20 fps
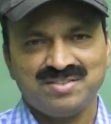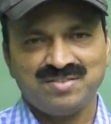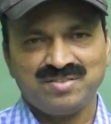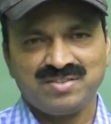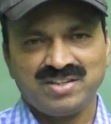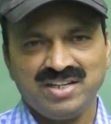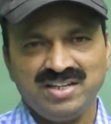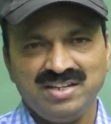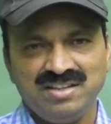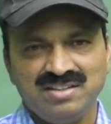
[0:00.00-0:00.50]

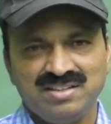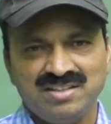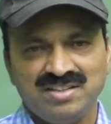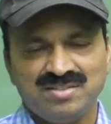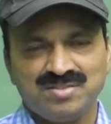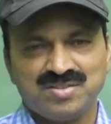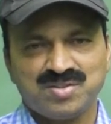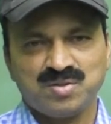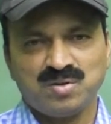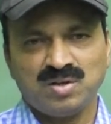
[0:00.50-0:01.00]
Okay,
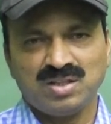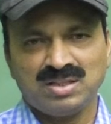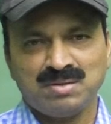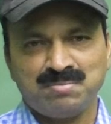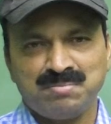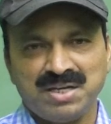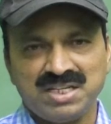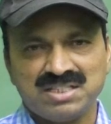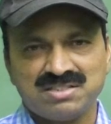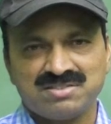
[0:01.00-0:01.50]
wish all
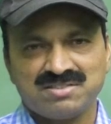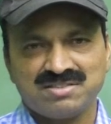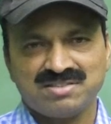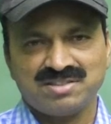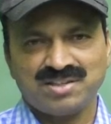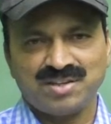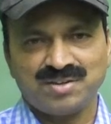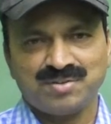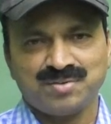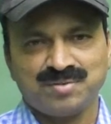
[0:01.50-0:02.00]
the best.
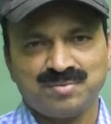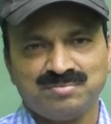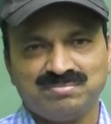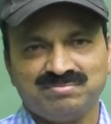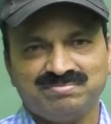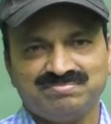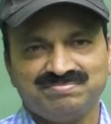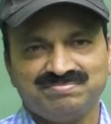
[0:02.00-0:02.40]
Thank you.